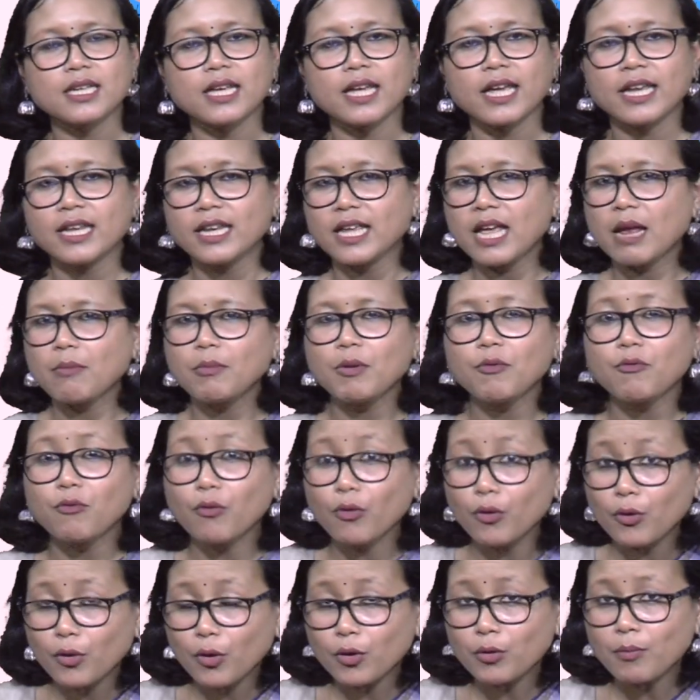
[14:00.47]
It can be
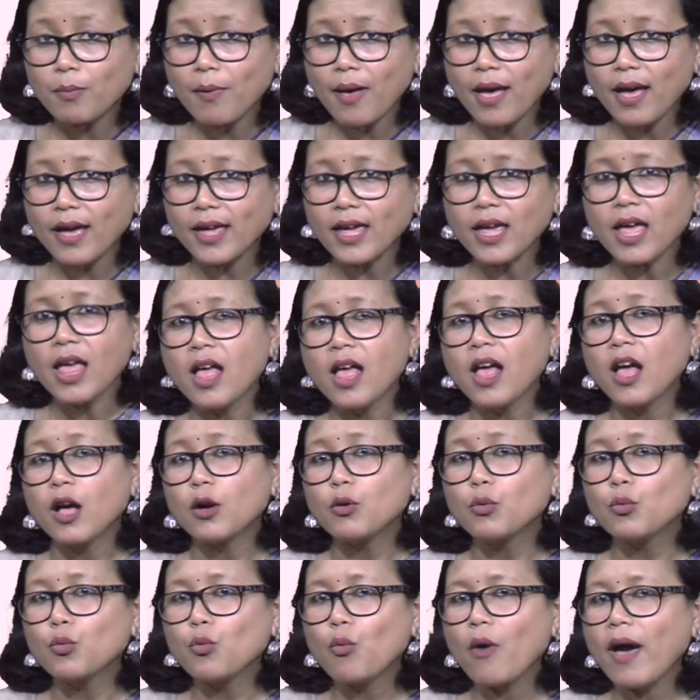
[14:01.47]
followed by a
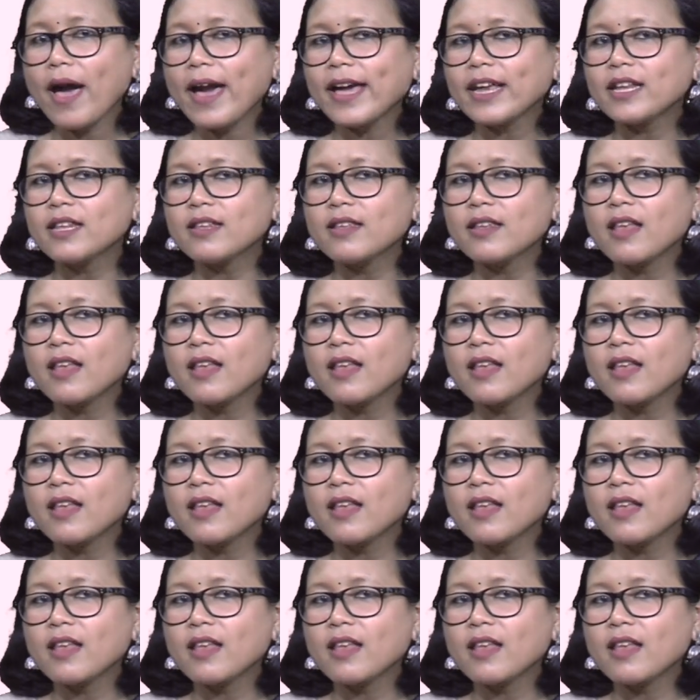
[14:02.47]
quiet